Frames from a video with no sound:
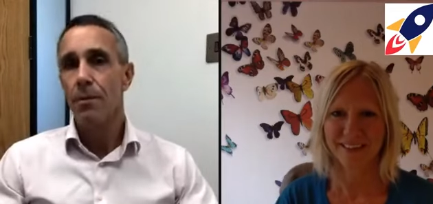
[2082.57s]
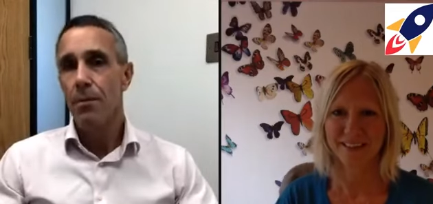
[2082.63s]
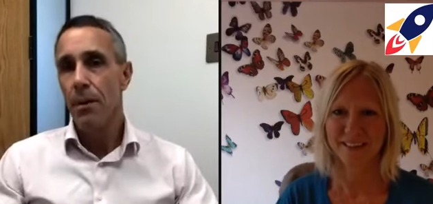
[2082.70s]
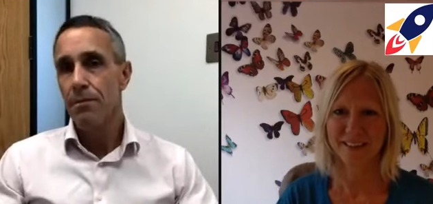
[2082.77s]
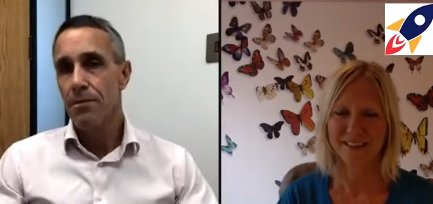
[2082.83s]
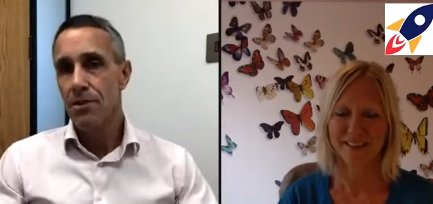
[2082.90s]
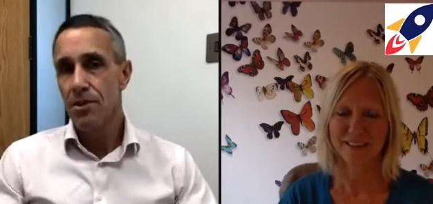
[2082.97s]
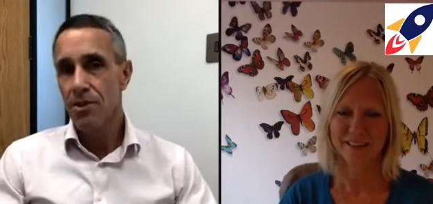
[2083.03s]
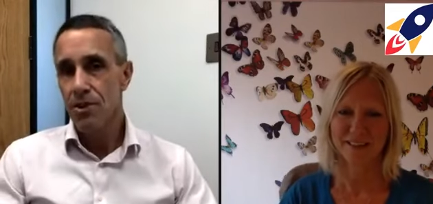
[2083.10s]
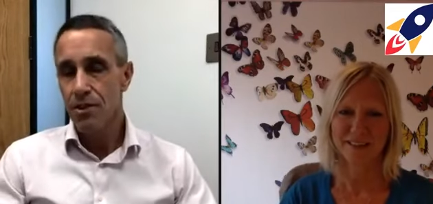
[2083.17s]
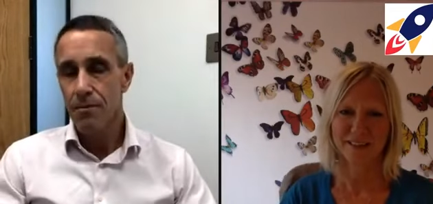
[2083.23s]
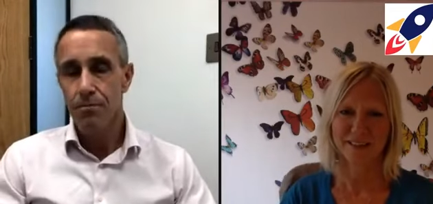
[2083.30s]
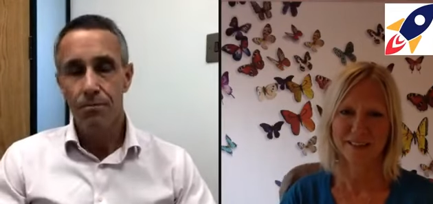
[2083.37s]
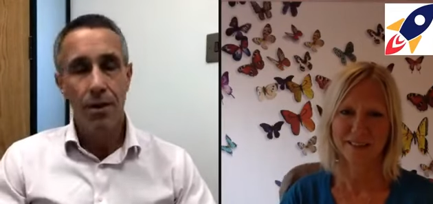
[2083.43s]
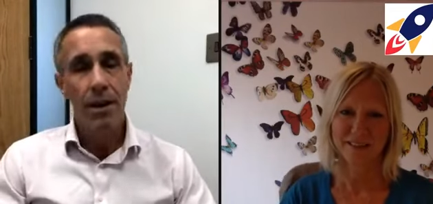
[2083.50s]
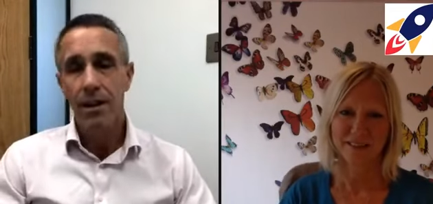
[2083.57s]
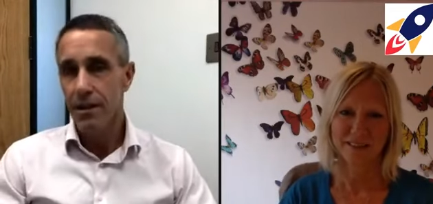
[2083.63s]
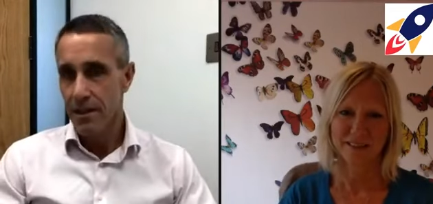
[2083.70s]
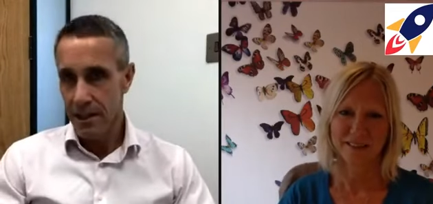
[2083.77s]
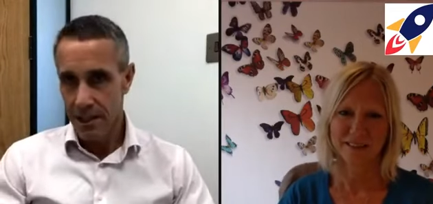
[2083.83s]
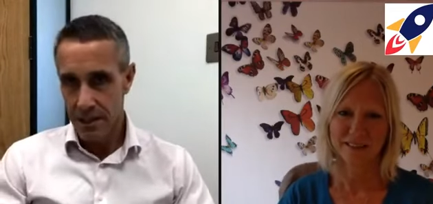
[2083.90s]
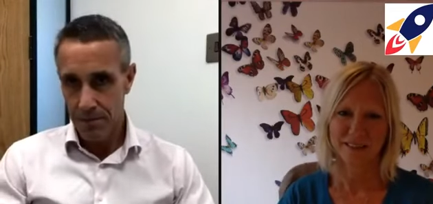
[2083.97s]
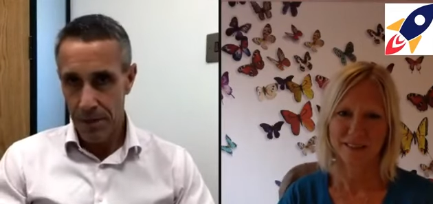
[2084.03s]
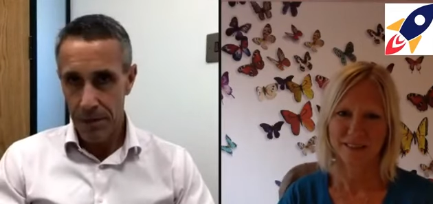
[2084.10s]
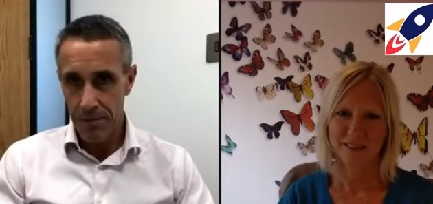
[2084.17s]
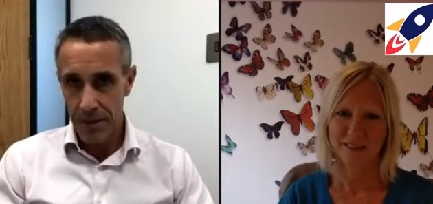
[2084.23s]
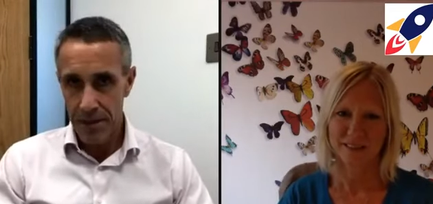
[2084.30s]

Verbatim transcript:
Speaker 1: our proposition brilliantly to people.